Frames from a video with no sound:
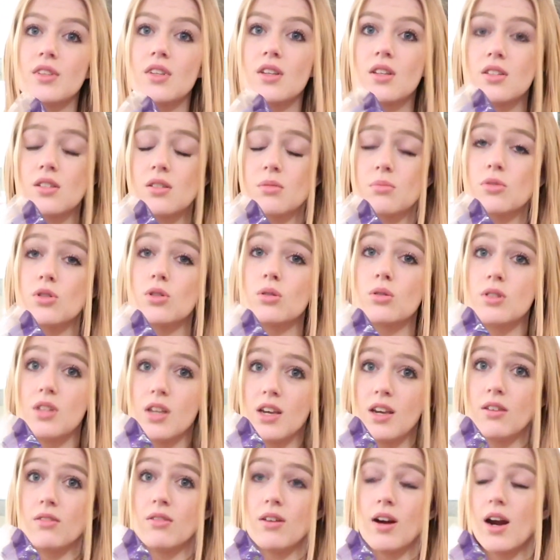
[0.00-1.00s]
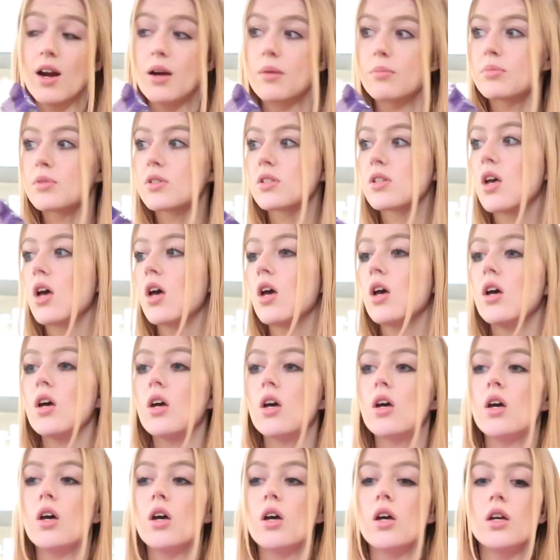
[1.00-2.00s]
some tortilla wraps.
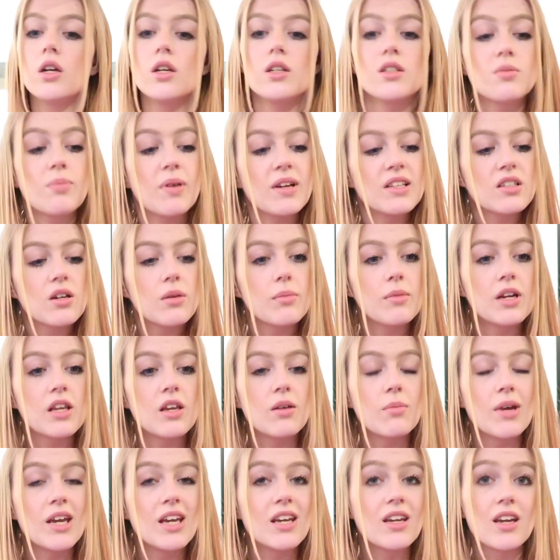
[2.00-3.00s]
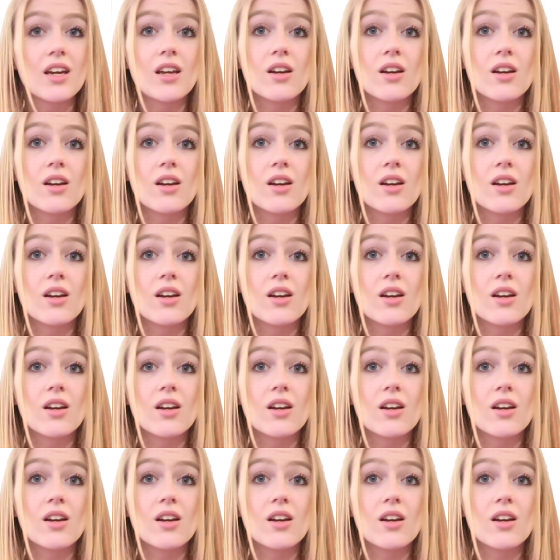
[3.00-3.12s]
It depends how many you make it,